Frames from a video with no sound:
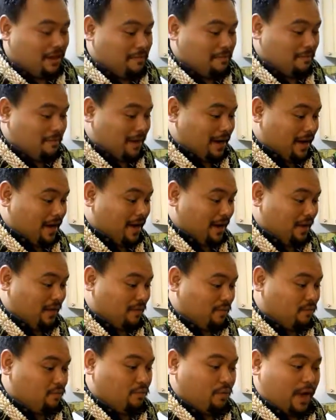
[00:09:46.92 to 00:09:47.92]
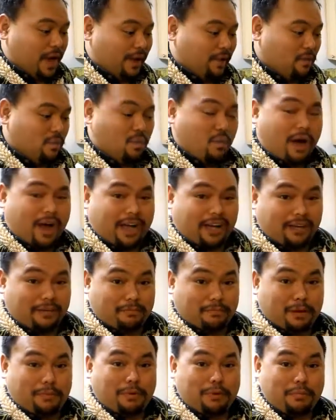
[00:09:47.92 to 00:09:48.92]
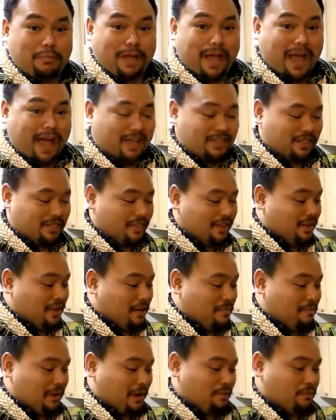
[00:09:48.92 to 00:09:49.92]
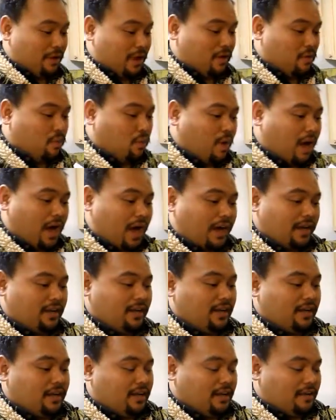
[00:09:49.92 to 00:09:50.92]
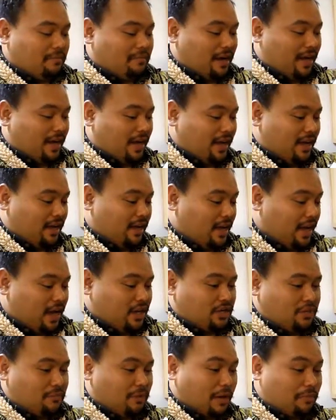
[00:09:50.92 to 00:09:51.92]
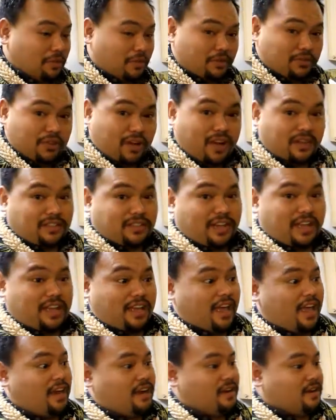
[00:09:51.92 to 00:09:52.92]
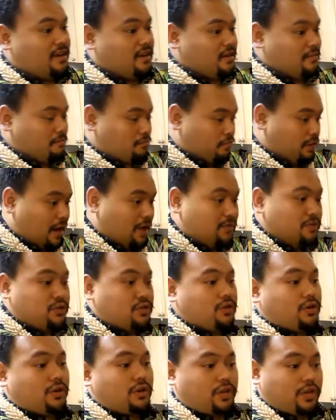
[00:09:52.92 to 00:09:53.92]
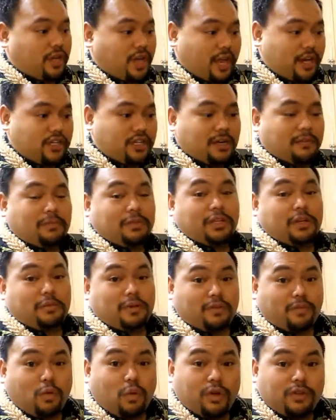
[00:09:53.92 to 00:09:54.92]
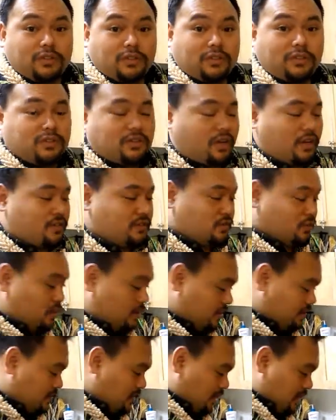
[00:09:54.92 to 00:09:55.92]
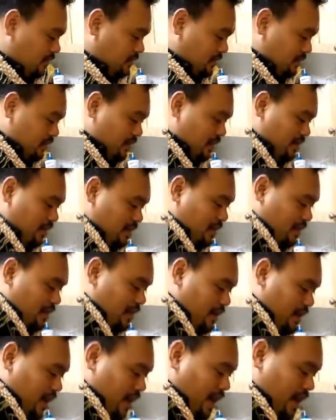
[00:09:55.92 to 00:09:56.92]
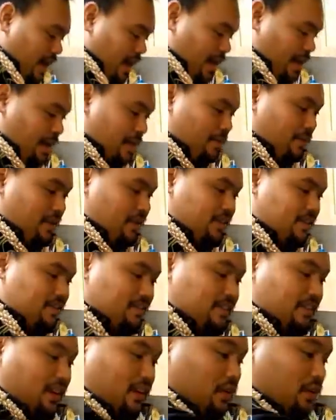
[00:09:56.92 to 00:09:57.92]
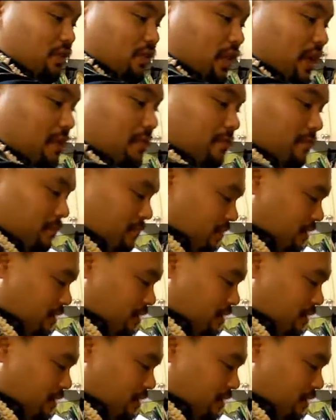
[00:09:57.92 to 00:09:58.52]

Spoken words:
My red wine bubble bath, my red wine, my Asian barbecue sauce, again, brown sugar, ketchup, a little bit of oyster sauce, soy sauce. And I'm going to snuggle them